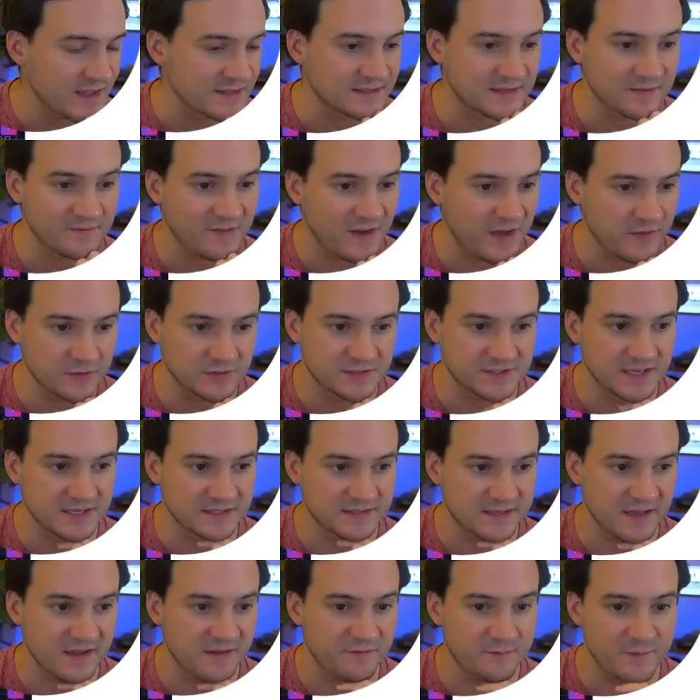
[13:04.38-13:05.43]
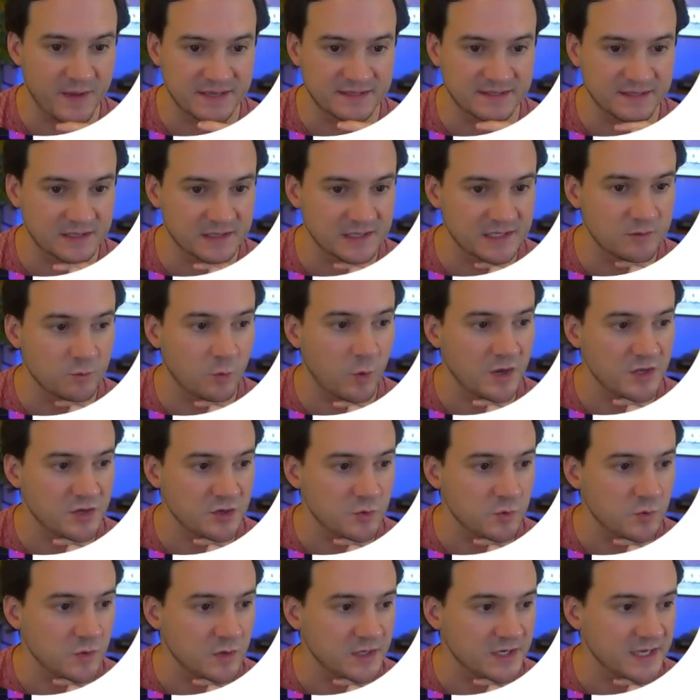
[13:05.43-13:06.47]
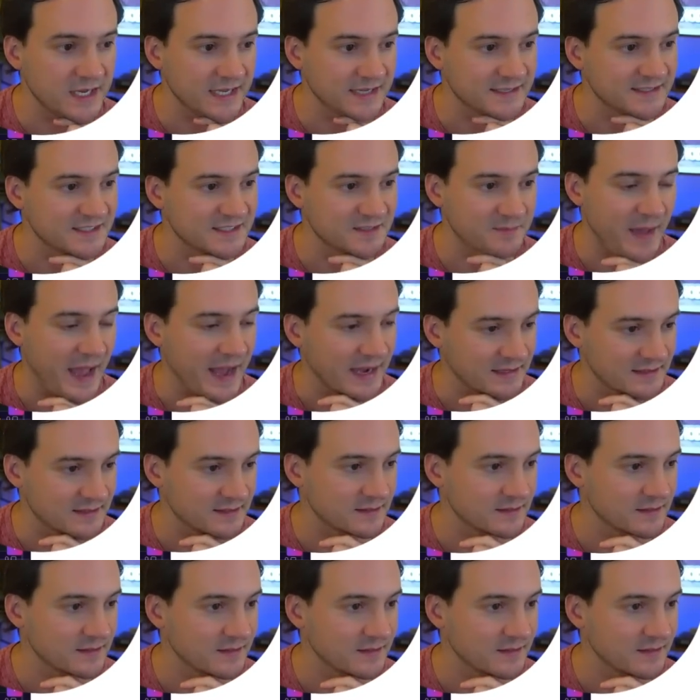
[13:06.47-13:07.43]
and some Father's Day stuff. Basically what you would expect.